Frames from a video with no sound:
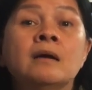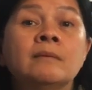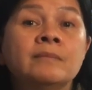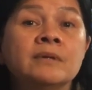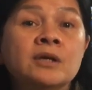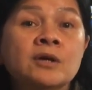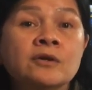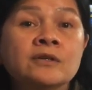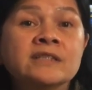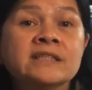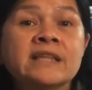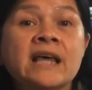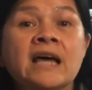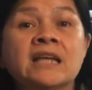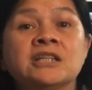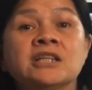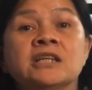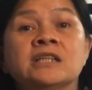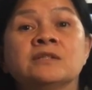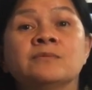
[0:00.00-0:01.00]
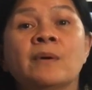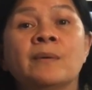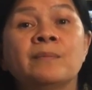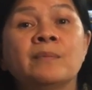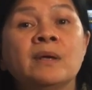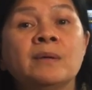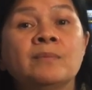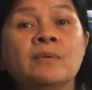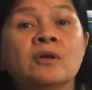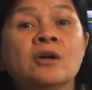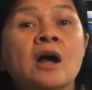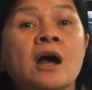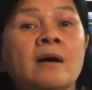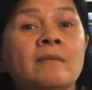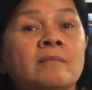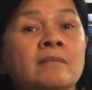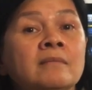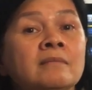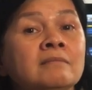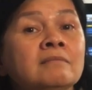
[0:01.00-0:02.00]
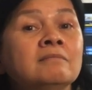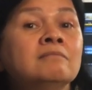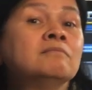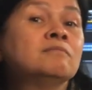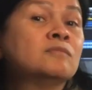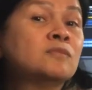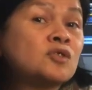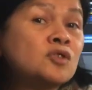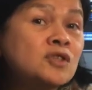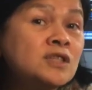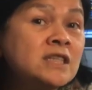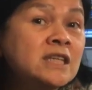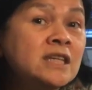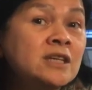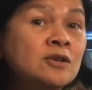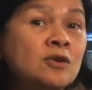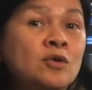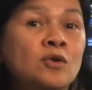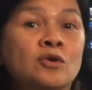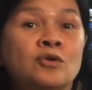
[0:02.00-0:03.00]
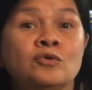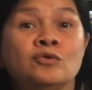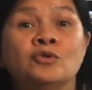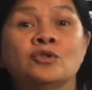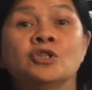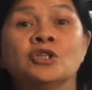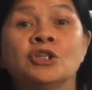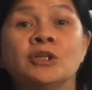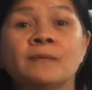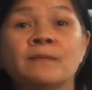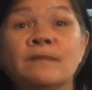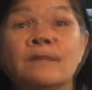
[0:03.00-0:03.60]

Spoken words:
because that is when people come to see a coach.